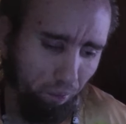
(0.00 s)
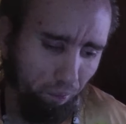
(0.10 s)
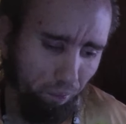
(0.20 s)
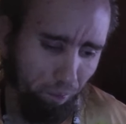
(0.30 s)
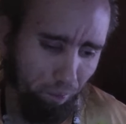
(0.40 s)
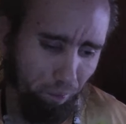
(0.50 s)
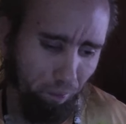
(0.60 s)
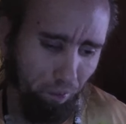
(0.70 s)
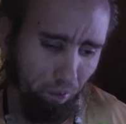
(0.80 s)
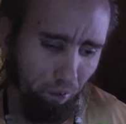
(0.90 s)

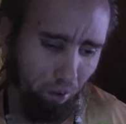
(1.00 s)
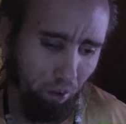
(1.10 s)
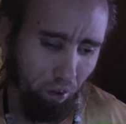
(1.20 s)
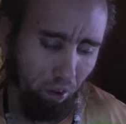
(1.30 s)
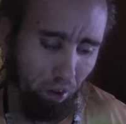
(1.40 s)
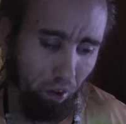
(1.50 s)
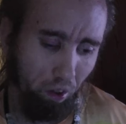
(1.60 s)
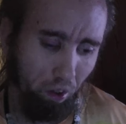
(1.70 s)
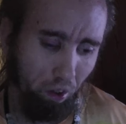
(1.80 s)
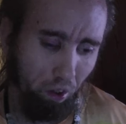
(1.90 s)

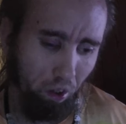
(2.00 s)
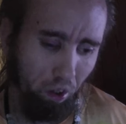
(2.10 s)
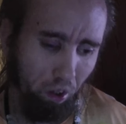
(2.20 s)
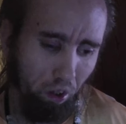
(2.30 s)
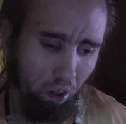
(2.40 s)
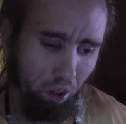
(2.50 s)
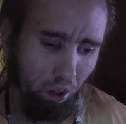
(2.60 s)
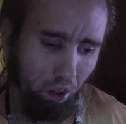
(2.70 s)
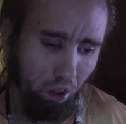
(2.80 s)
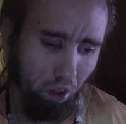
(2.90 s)

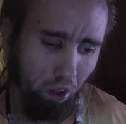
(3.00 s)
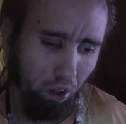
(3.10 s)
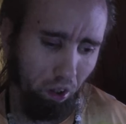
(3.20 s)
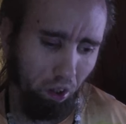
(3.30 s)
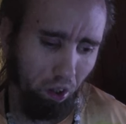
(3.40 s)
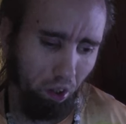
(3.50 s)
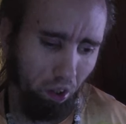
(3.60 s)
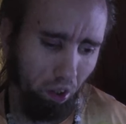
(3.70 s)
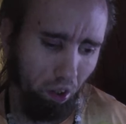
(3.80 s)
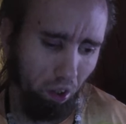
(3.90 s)

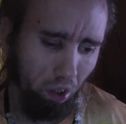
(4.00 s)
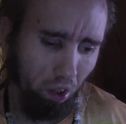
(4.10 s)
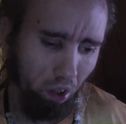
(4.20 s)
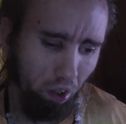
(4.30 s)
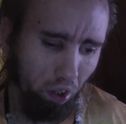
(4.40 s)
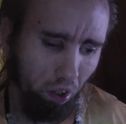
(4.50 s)
[no speech]